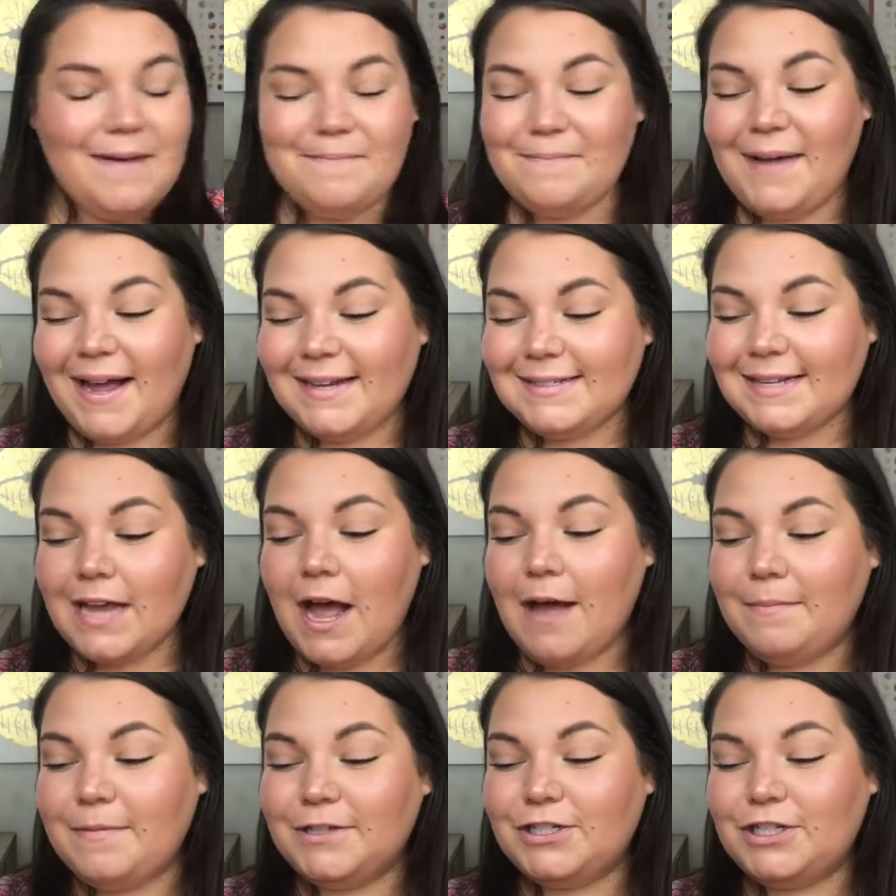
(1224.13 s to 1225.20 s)
But
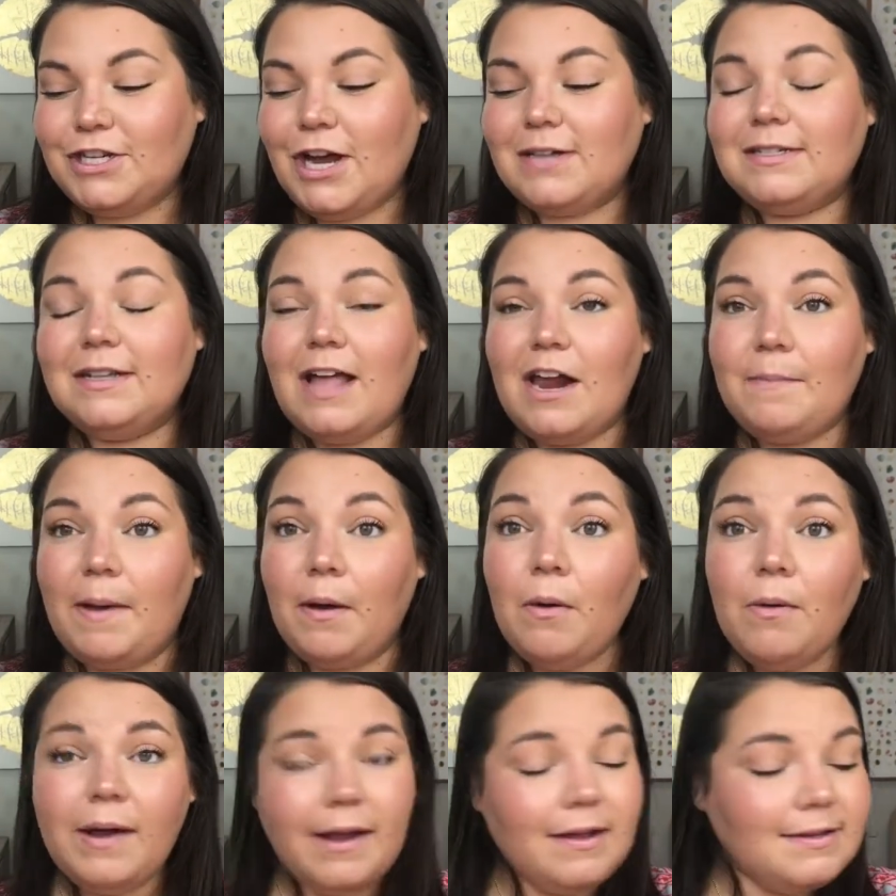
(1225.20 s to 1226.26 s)
um, she talked a lot about
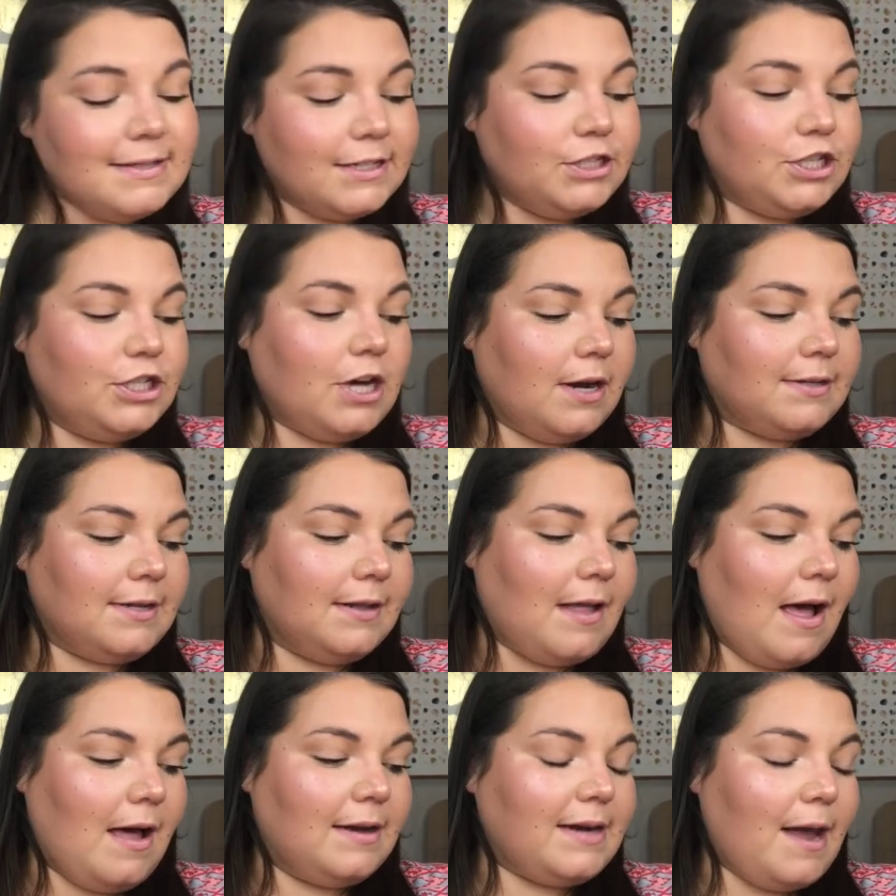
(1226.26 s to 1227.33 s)
oils, and she talked a
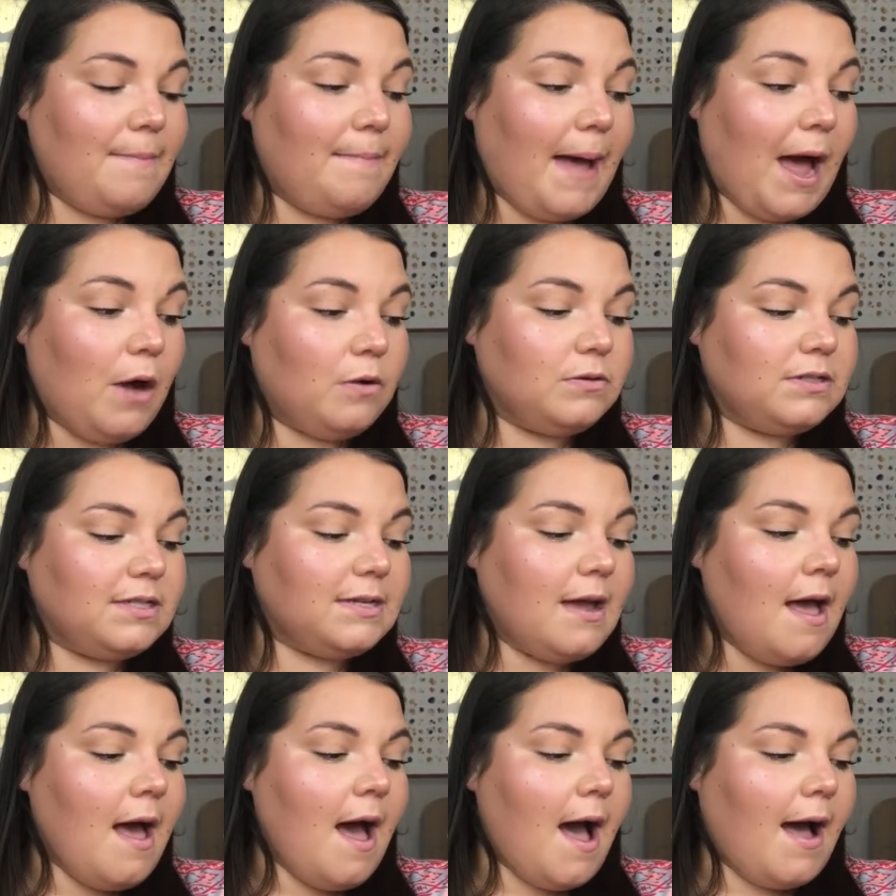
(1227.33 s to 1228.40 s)
lot about
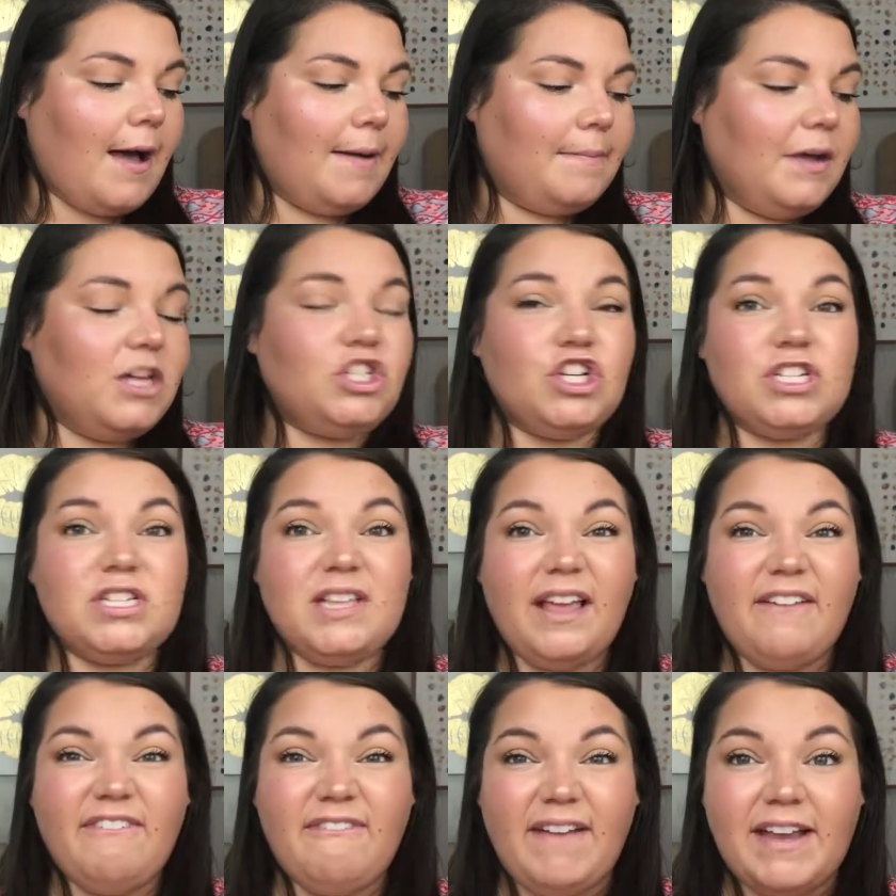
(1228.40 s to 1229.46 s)
um, just
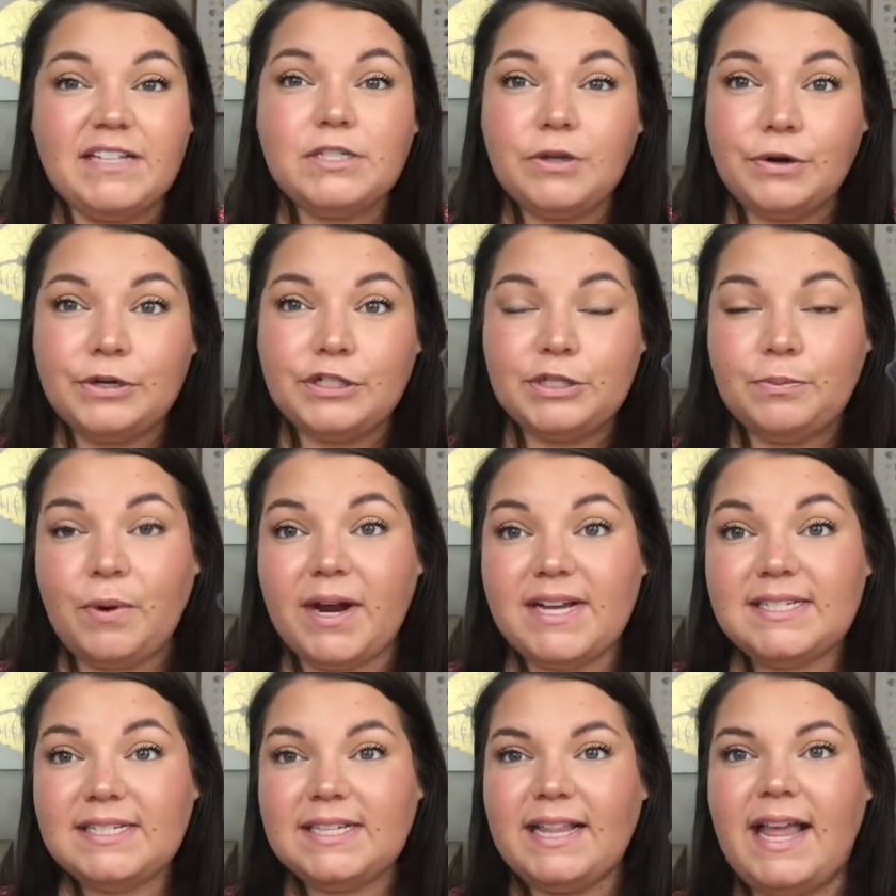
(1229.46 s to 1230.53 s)
like face toner
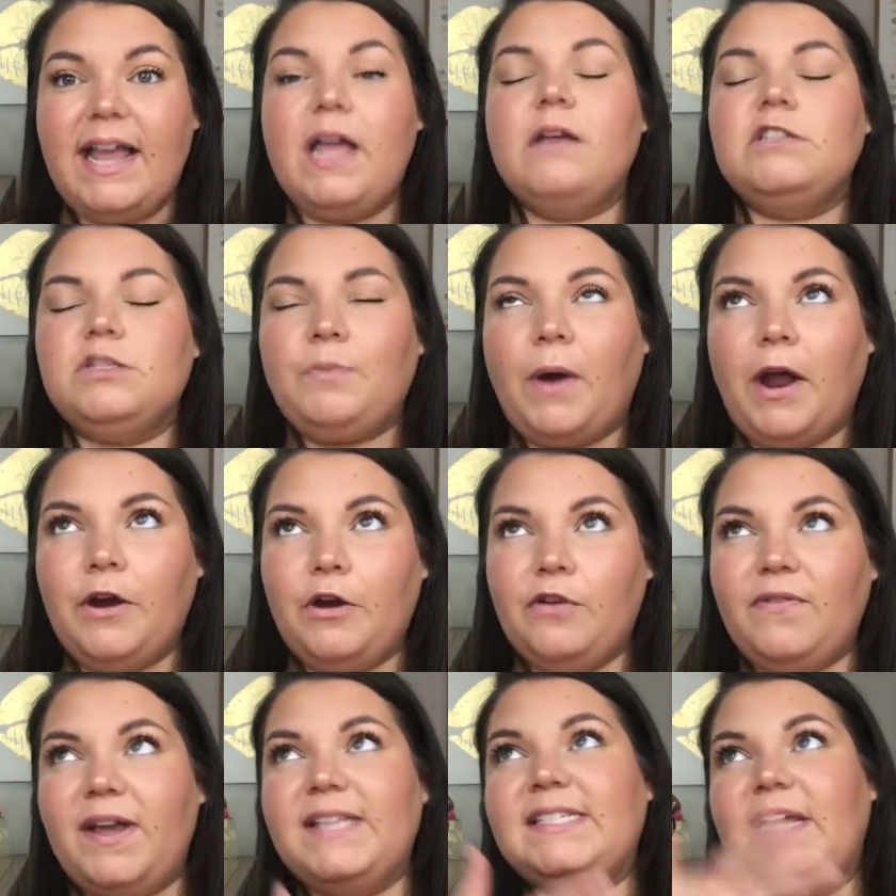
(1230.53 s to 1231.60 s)
sprays to like spray on your
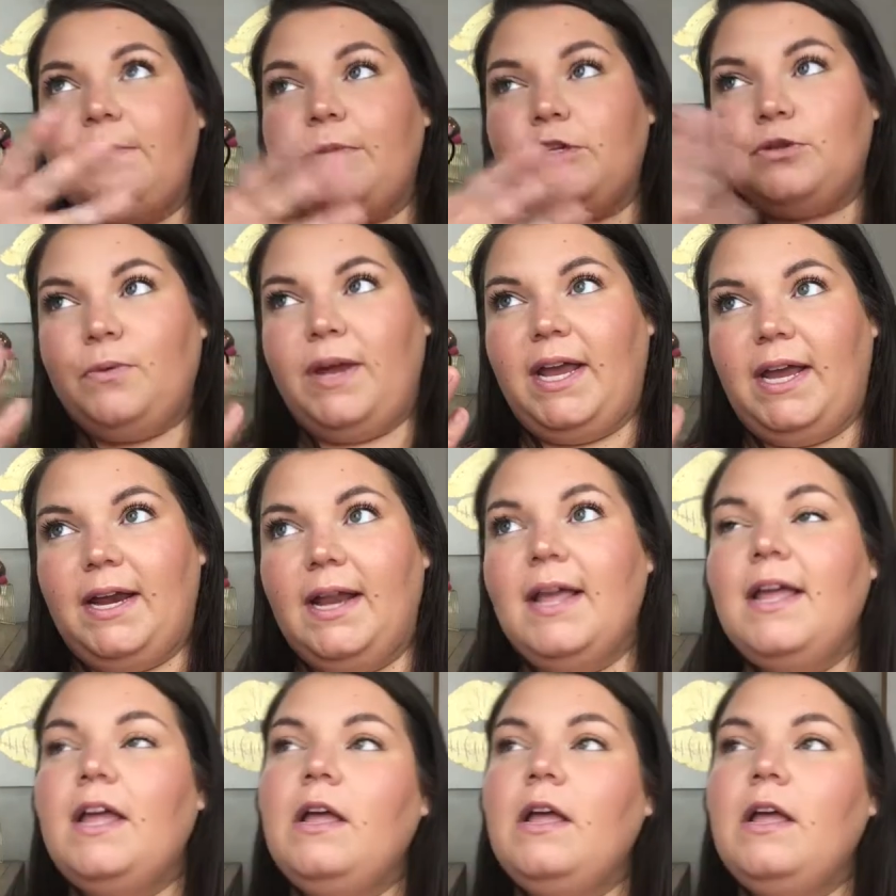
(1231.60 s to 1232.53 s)
face in between